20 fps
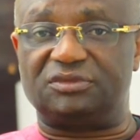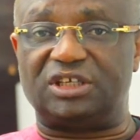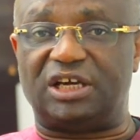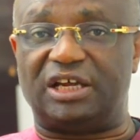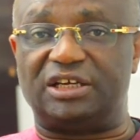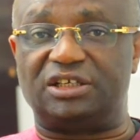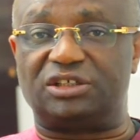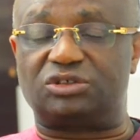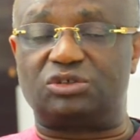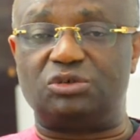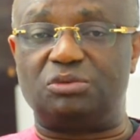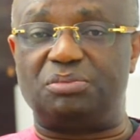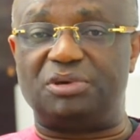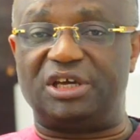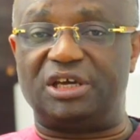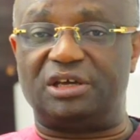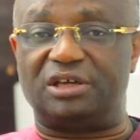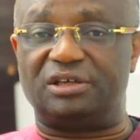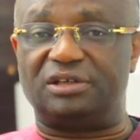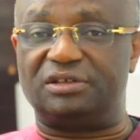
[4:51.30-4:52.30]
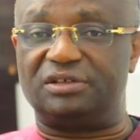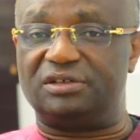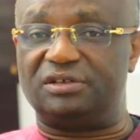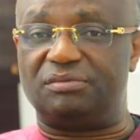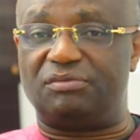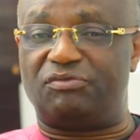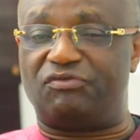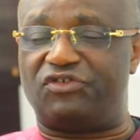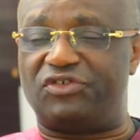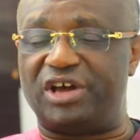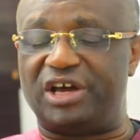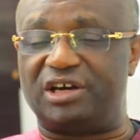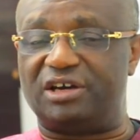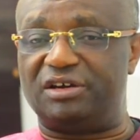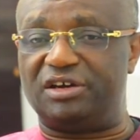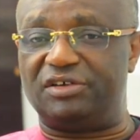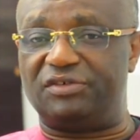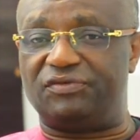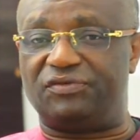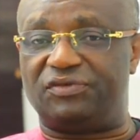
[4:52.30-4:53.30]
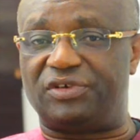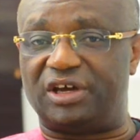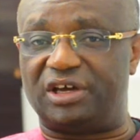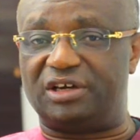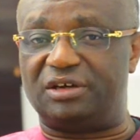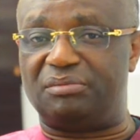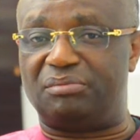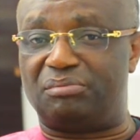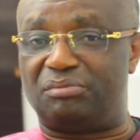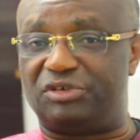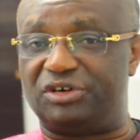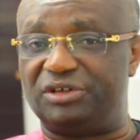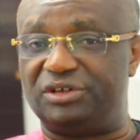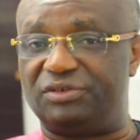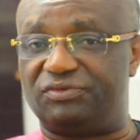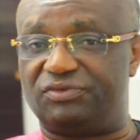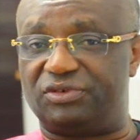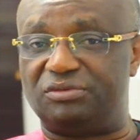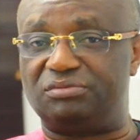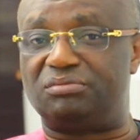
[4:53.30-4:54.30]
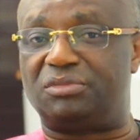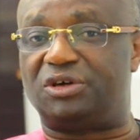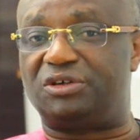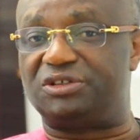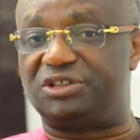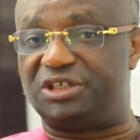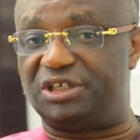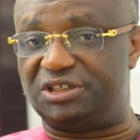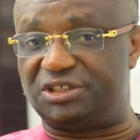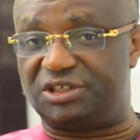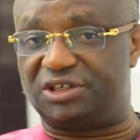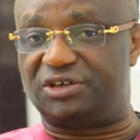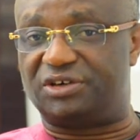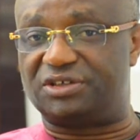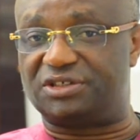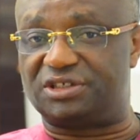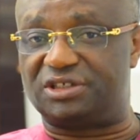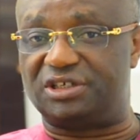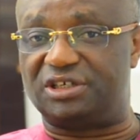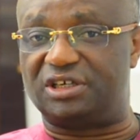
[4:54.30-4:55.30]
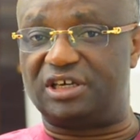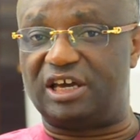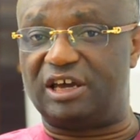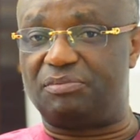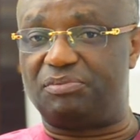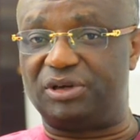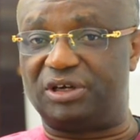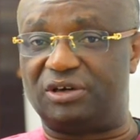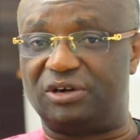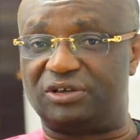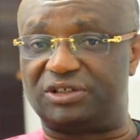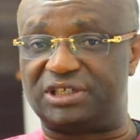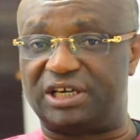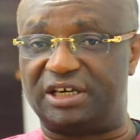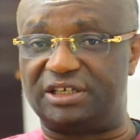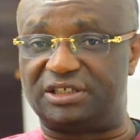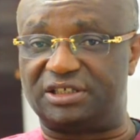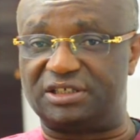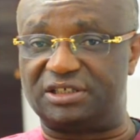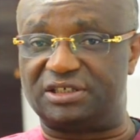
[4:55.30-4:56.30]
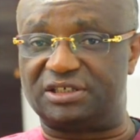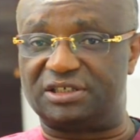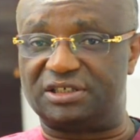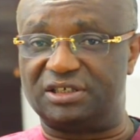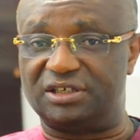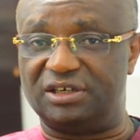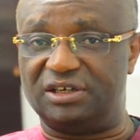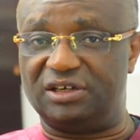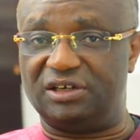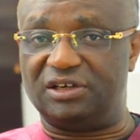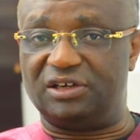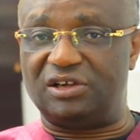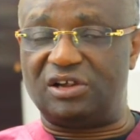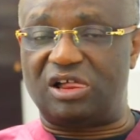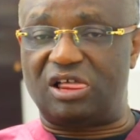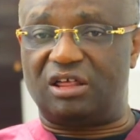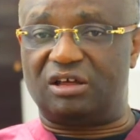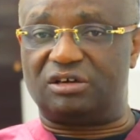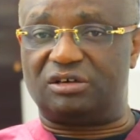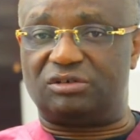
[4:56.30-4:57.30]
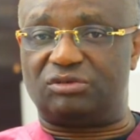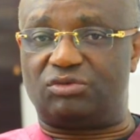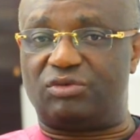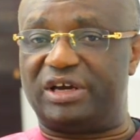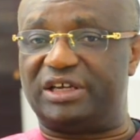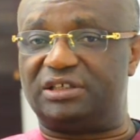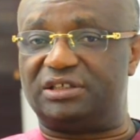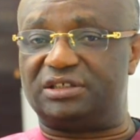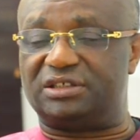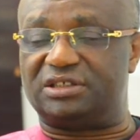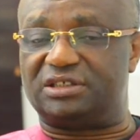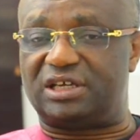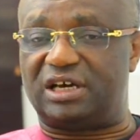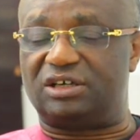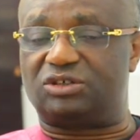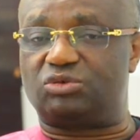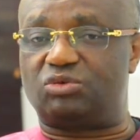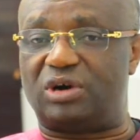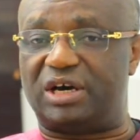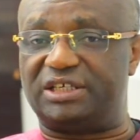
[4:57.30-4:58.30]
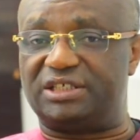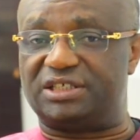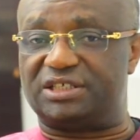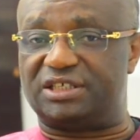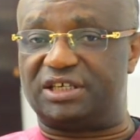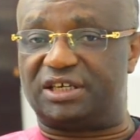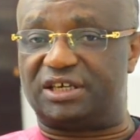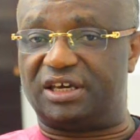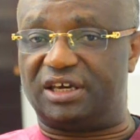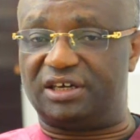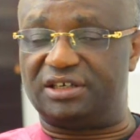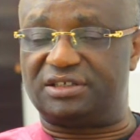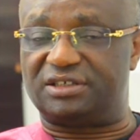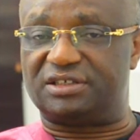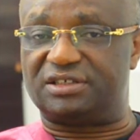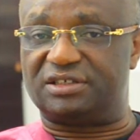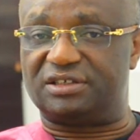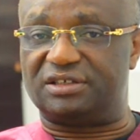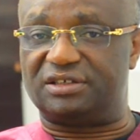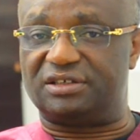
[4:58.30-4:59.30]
and it could be very, very, even more dangerously, epiglottitis. When that one is the case,